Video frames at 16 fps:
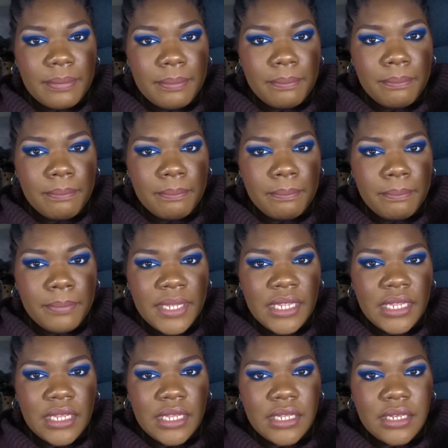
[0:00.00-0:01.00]

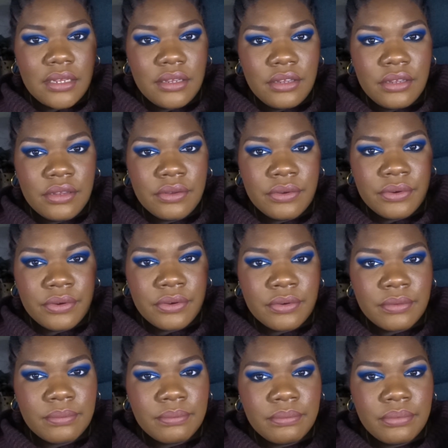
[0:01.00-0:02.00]

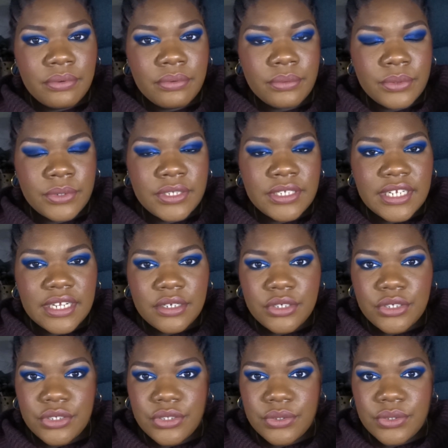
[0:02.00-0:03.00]
mid-year point, I
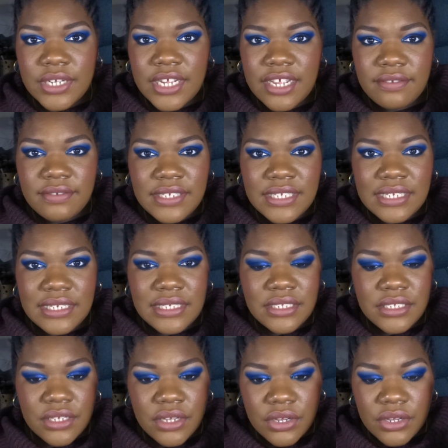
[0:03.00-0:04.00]
should have this
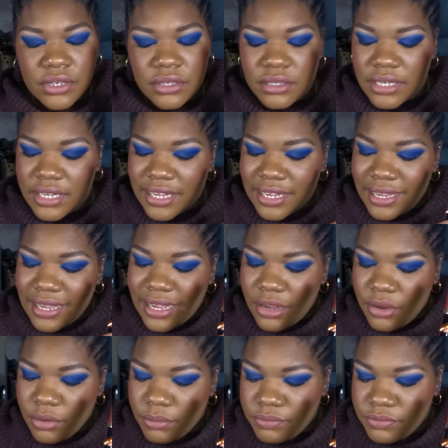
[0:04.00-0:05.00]
done.
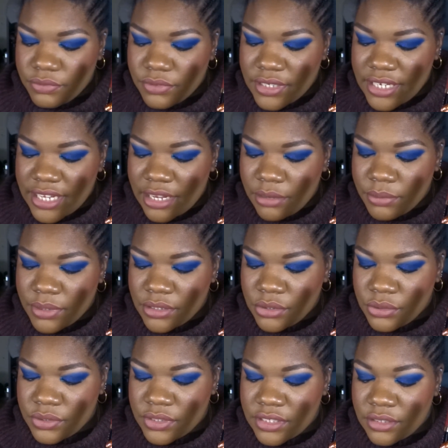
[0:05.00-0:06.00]
Hopefully, I will
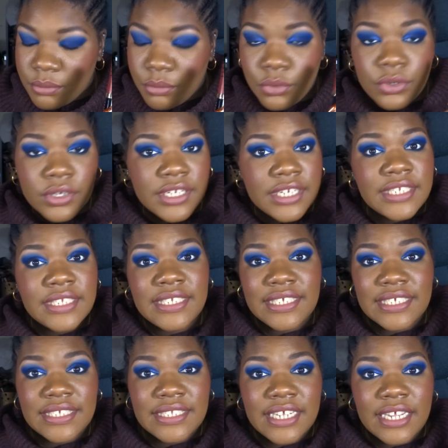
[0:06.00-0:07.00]
use it more than
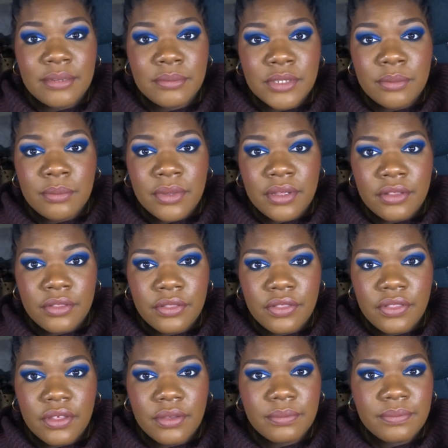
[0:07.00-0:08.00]
6 times a
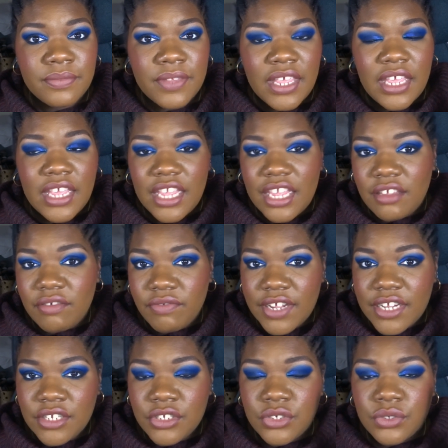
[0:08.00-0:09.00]
month. If
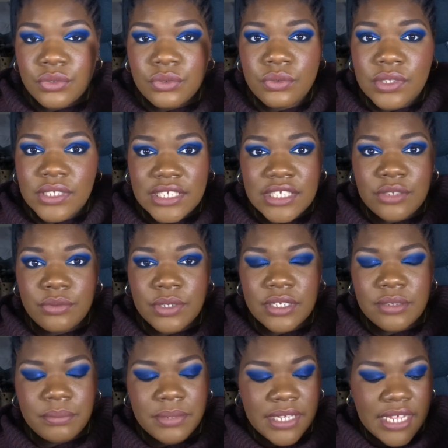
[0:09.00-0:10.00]
I do, this
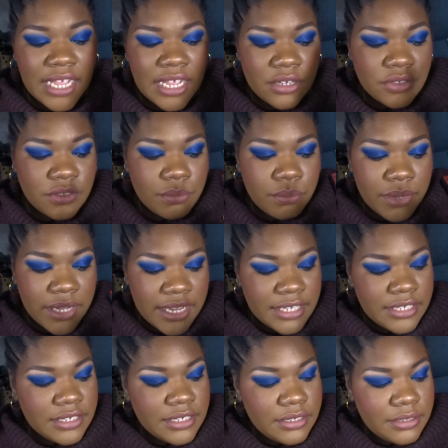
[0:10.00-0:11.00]
will be out
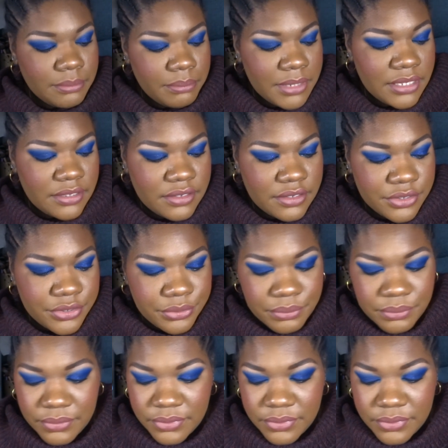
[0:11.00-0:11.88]
by mid-year.